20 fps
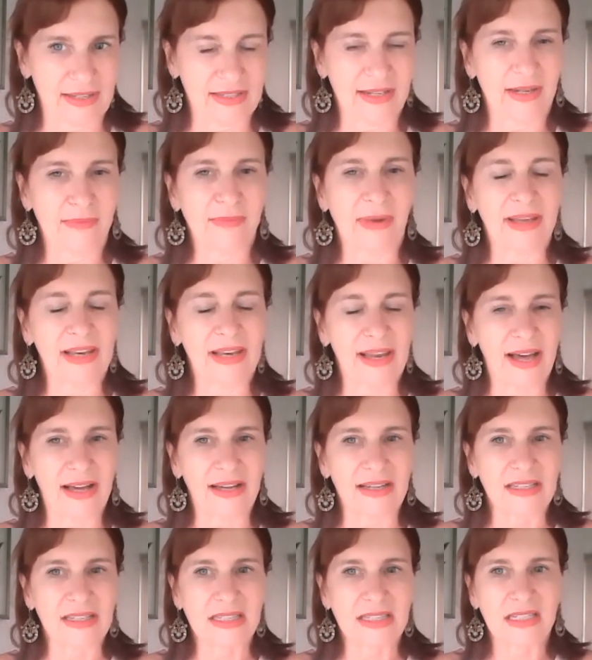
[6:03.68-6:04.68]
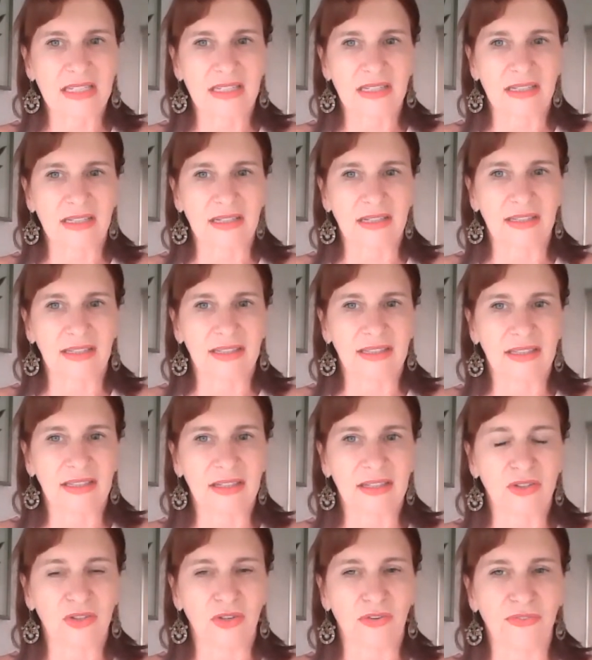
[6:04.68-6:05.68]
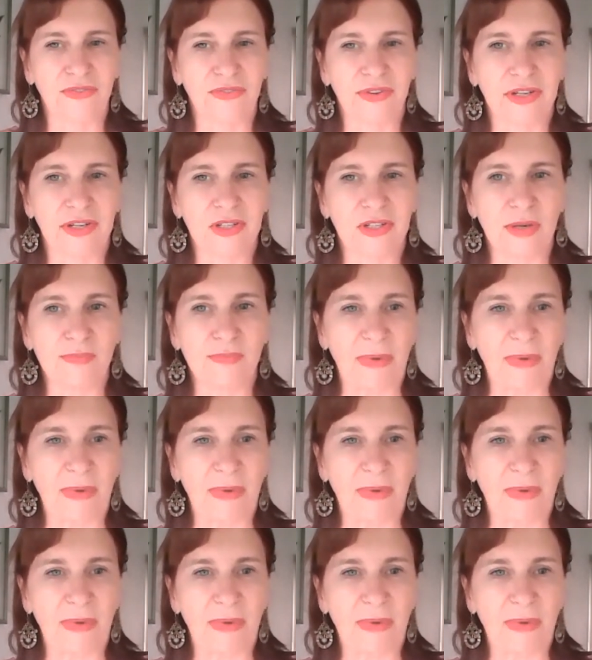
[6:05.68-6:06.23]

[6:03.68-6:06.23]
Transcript: like I said, in my last in